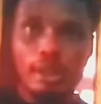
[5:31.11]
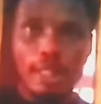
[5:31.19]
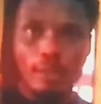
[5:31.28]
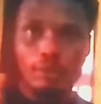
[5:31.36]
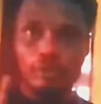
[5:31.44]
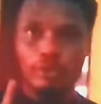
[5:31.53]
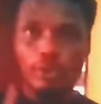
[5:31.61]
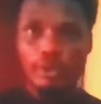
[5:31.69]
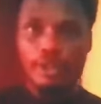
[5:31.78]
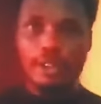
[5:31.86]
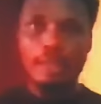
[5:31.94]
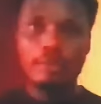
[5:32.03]
Now
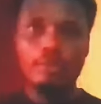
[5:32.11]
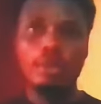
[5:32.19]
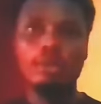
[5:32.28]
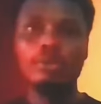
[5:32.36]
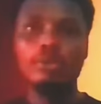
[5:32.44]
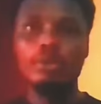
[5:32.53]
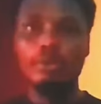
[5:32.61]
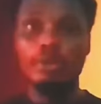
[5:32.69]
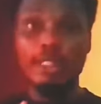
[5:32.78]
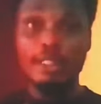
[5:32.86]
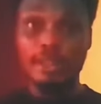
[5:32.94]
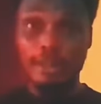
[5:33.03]
note that when you
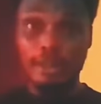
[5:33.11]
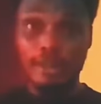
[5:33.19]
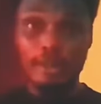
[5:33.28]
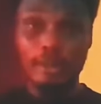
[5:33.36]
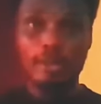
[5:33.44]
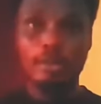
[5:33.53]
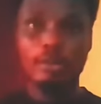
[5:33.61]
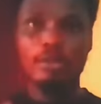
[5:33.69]
do this,